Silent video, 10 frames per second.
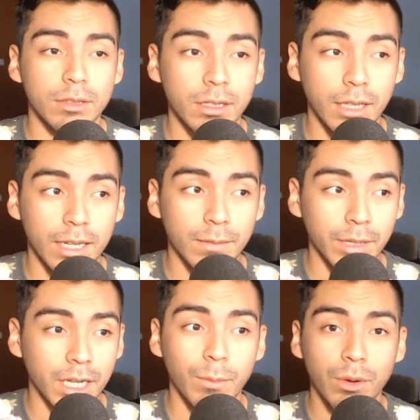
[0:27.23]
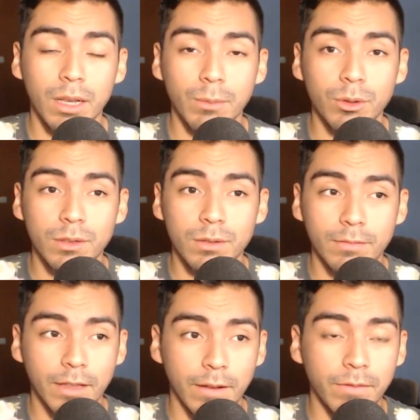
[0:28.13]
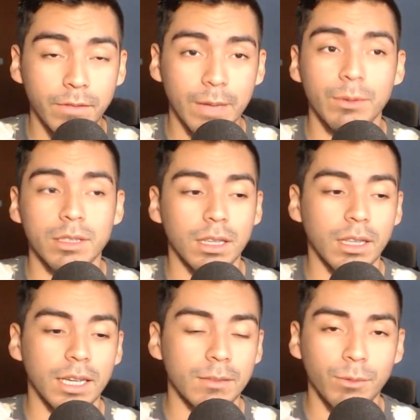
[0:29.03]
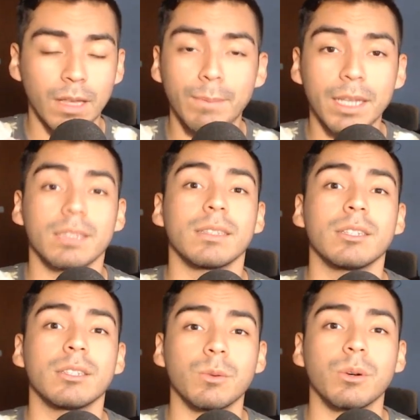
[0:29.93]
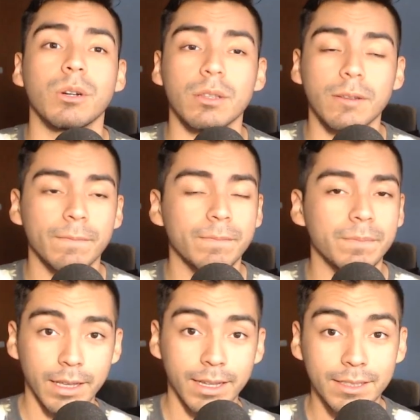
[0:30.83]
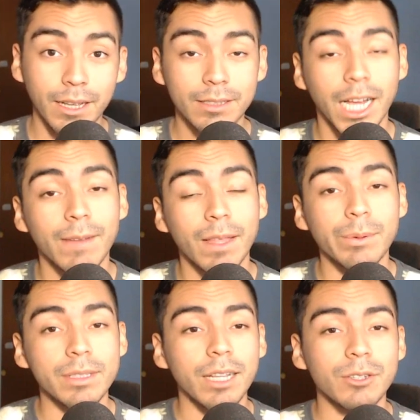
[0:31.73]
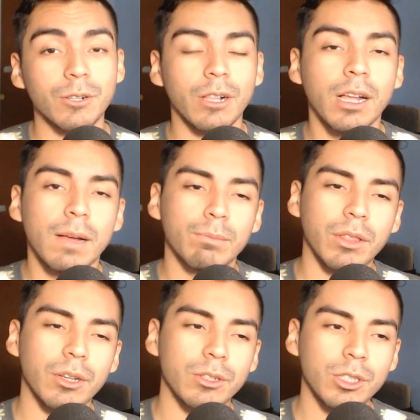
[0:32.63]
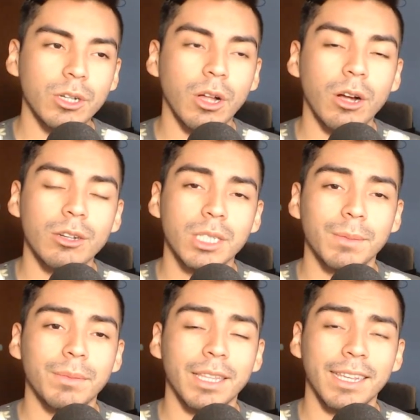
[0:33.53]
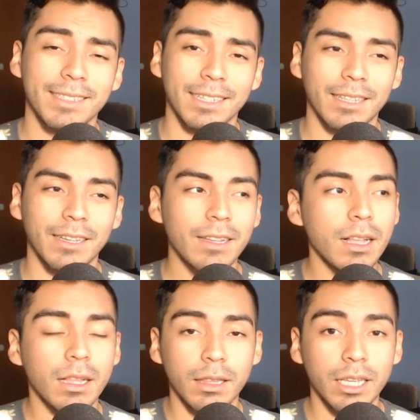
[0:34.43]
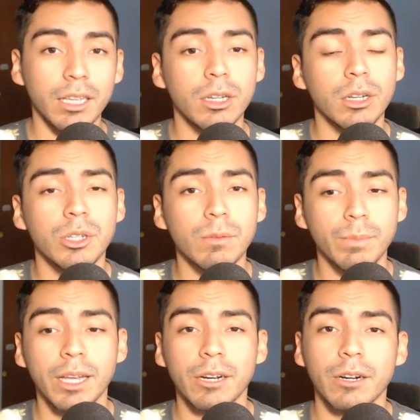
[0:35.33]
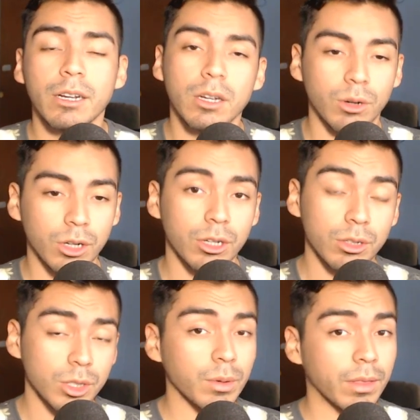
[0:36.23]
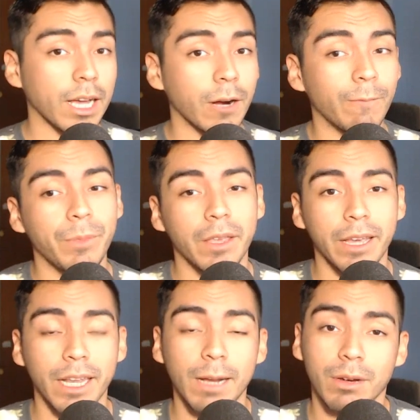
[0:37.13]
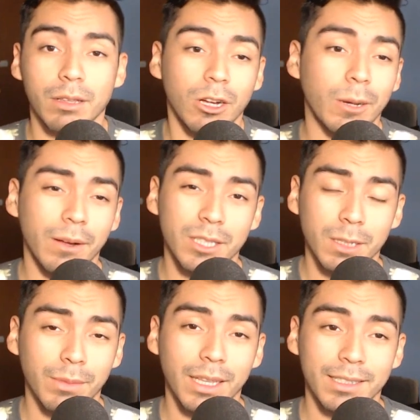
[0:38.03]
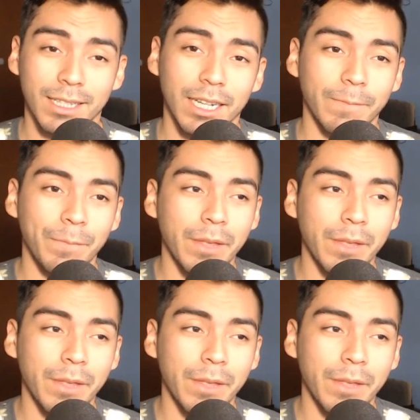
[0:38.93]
to like become one of the most famous and like one of the best leagues in the world. It does have that potential, but there still are some things that the league could do better or could do without. And I'm going to talk about some things I